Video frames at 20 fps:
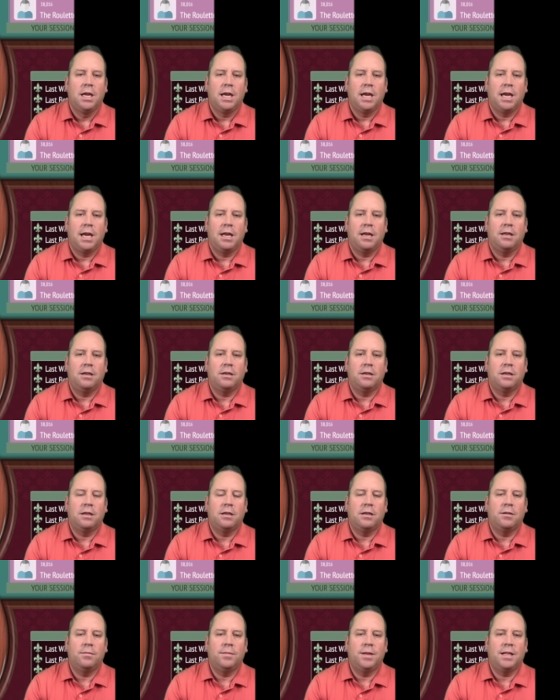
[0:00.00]
And
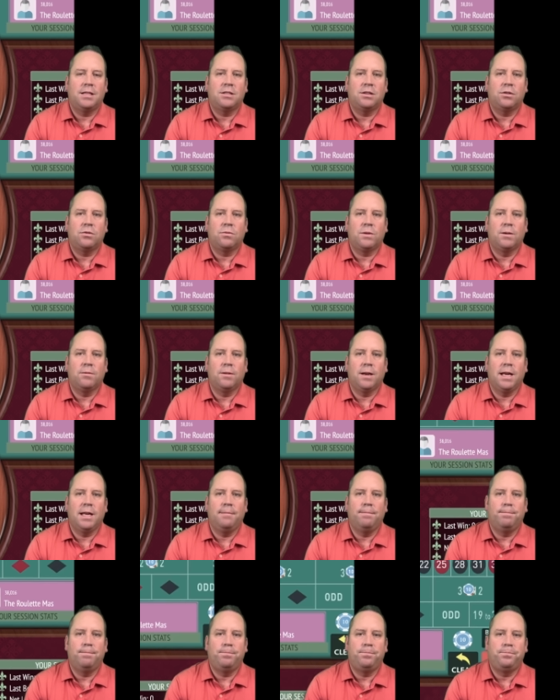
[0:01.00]
um, that's a three
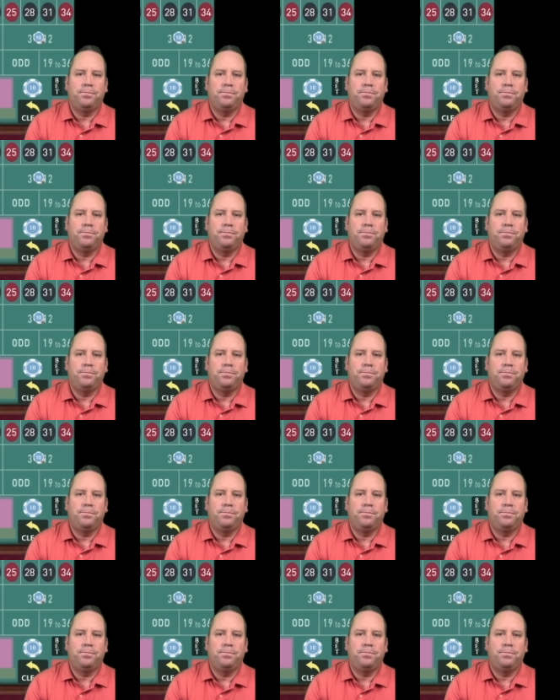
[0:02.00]
red.